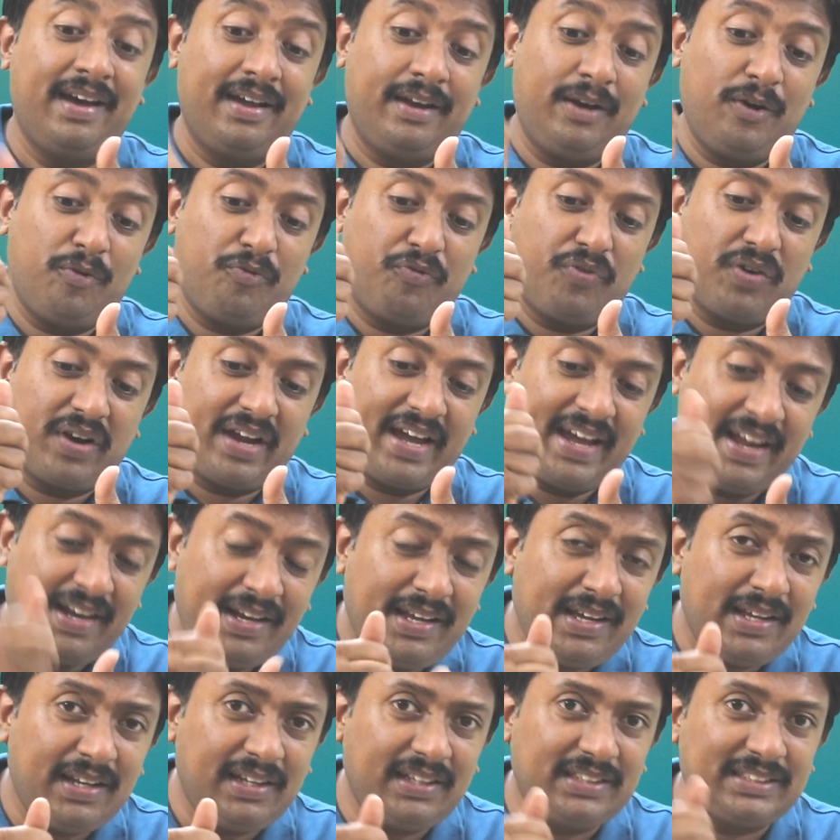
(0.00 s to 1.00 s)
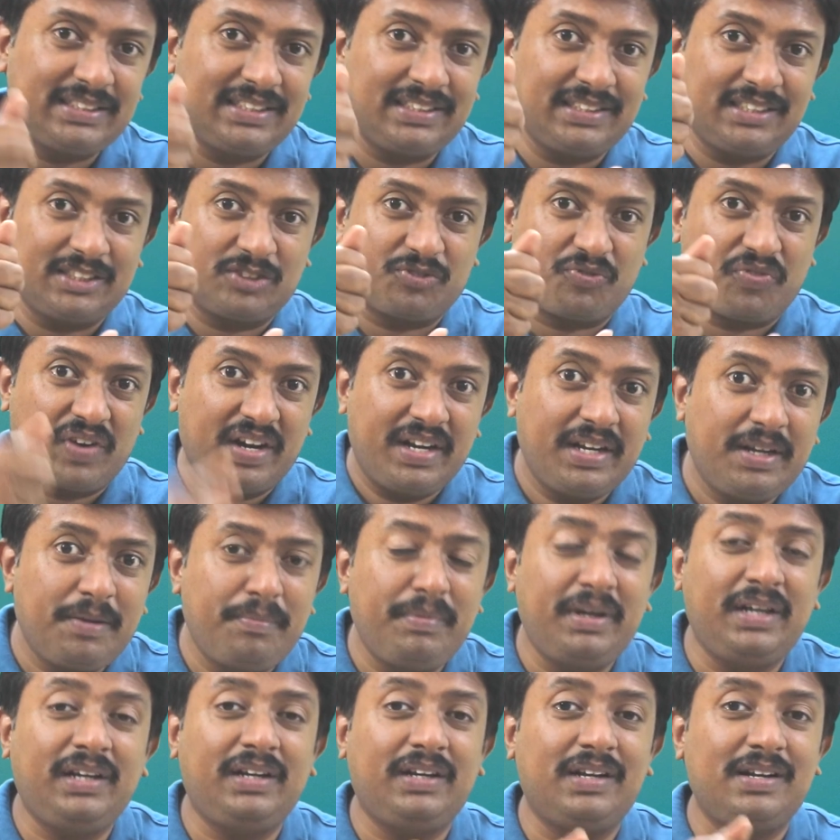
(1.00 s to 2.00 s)
Now, for any reason, this
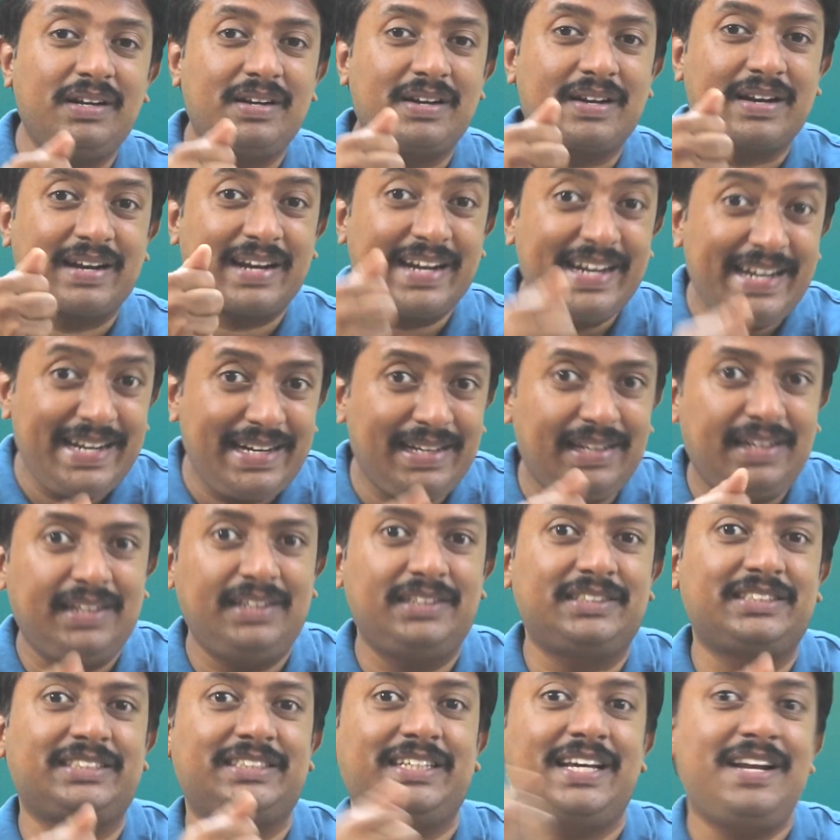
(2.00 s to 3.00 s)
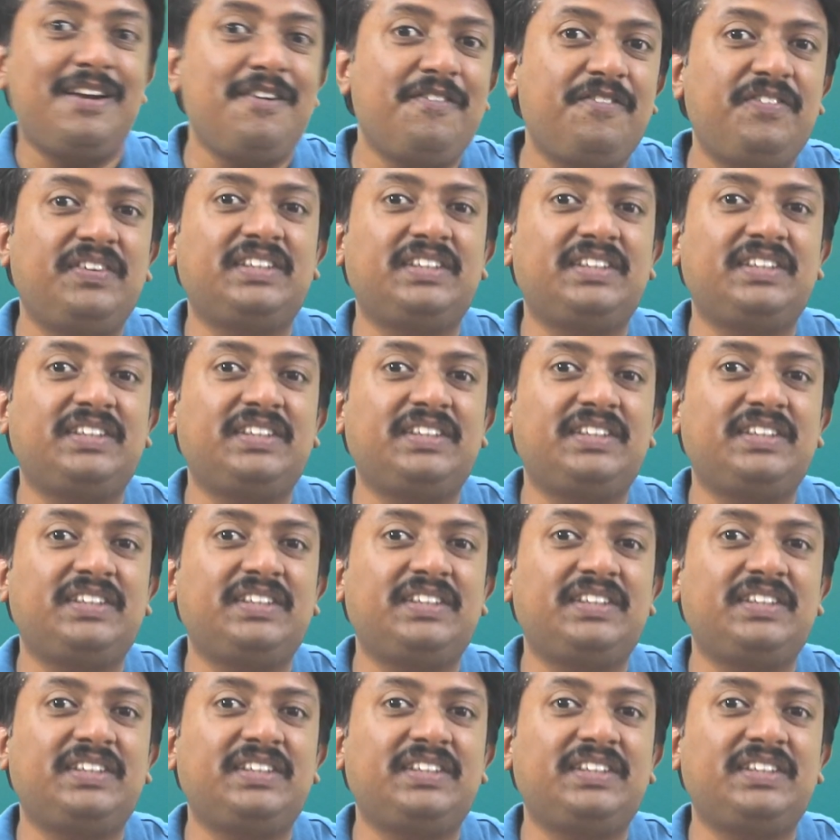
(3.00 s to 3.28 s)
fundamental right itself